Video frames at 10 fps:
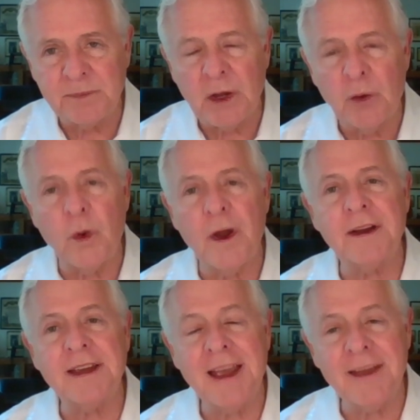where
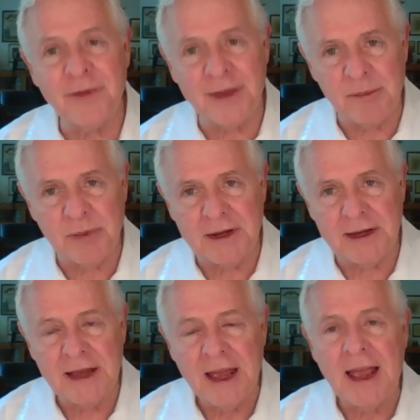can they
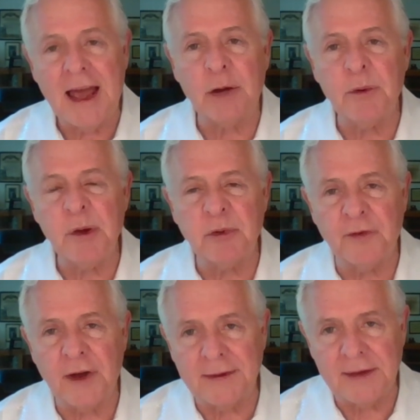be? How do we
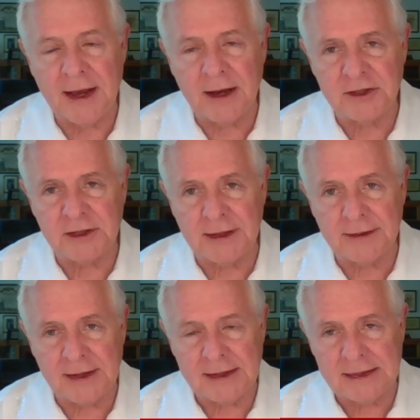provide the housing that
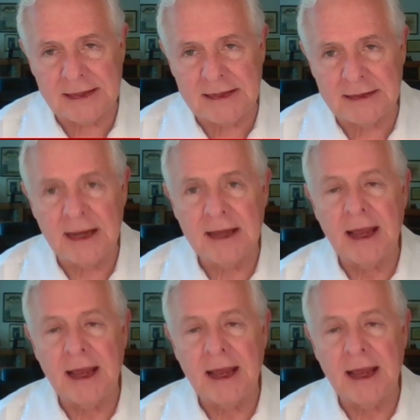they need?